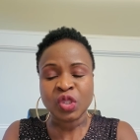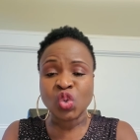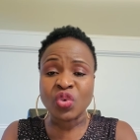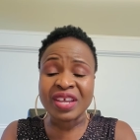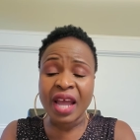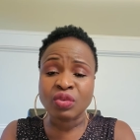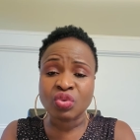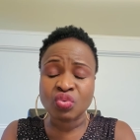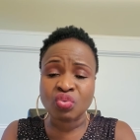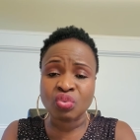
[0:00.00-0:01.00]
to get
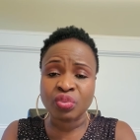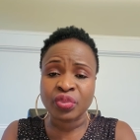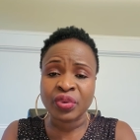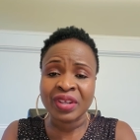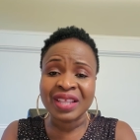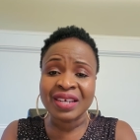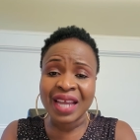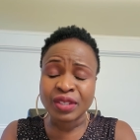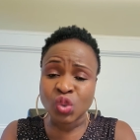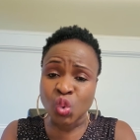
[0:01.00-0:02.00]
through the
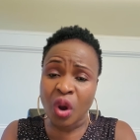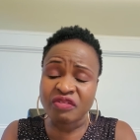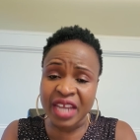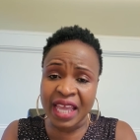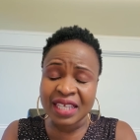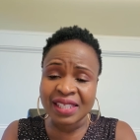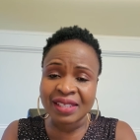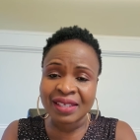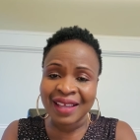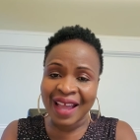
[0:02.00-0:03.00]
next 12 days
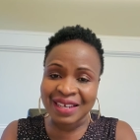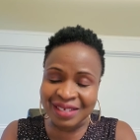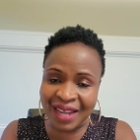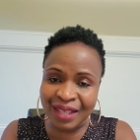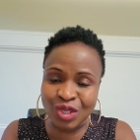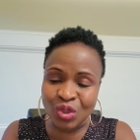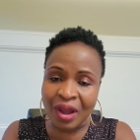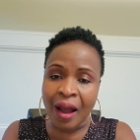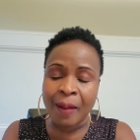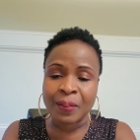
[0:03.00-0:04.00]
and days to
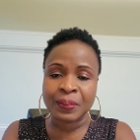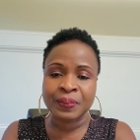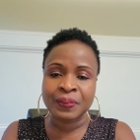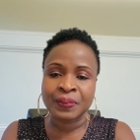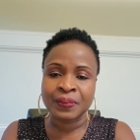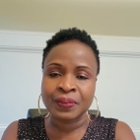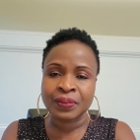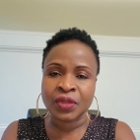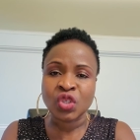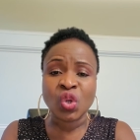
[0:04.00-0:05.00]
come.
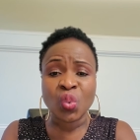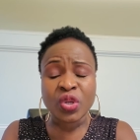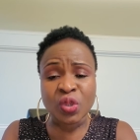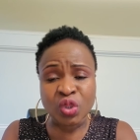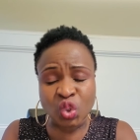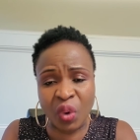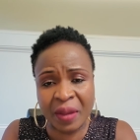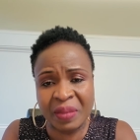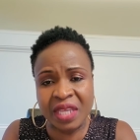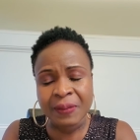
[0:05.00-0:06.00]
So will you
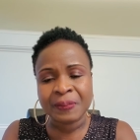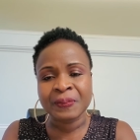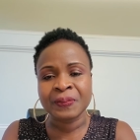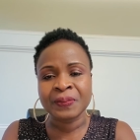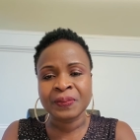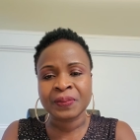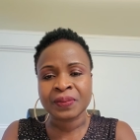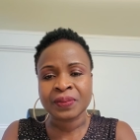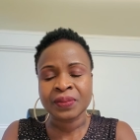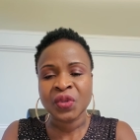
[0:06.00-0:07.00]
join me?
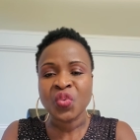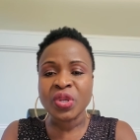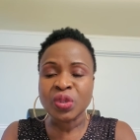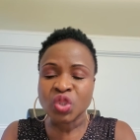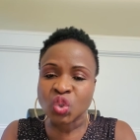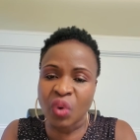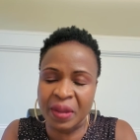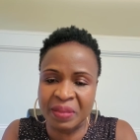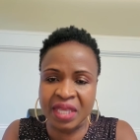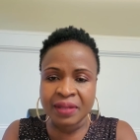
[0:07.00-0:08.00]
Will you
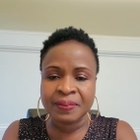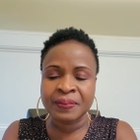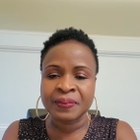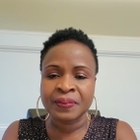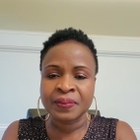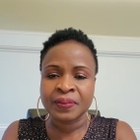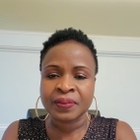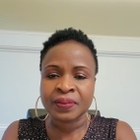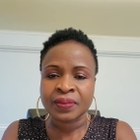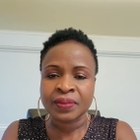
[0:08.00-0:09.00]
join me?
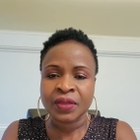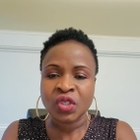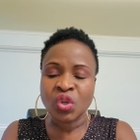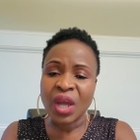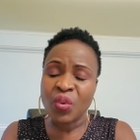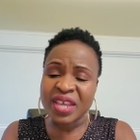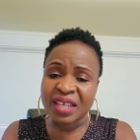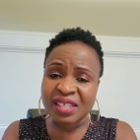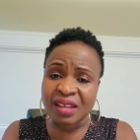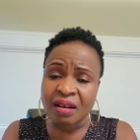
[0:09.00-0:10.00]
So that we
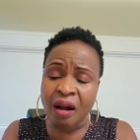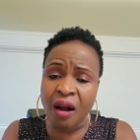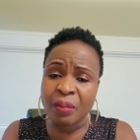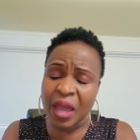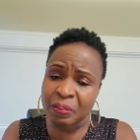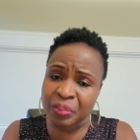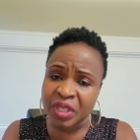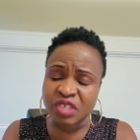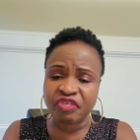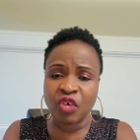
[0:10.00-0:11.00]
can stay calm and
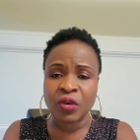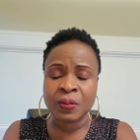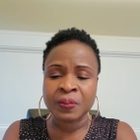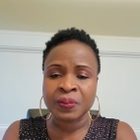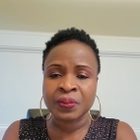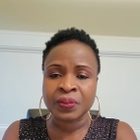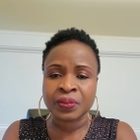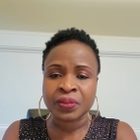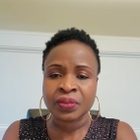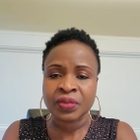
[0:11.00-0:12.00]
peaceful
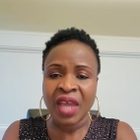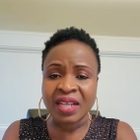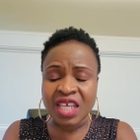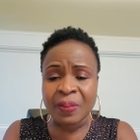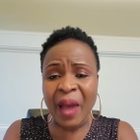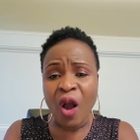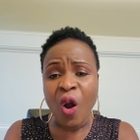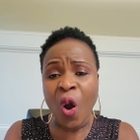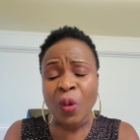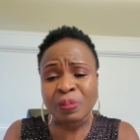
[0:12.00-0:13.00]
and keep our
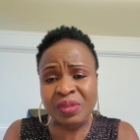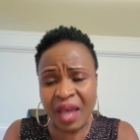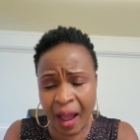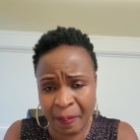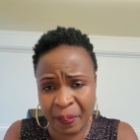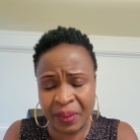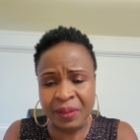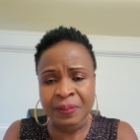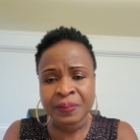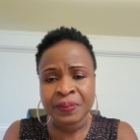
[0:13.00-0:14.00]
hope up
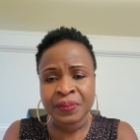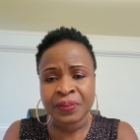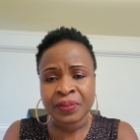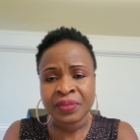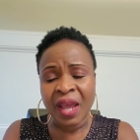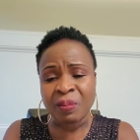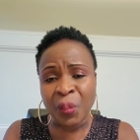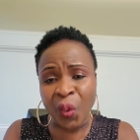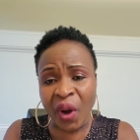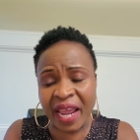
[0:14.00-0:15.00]
and
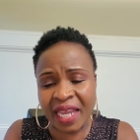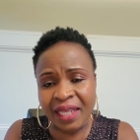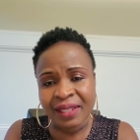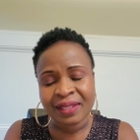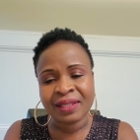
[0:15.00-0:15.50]
pray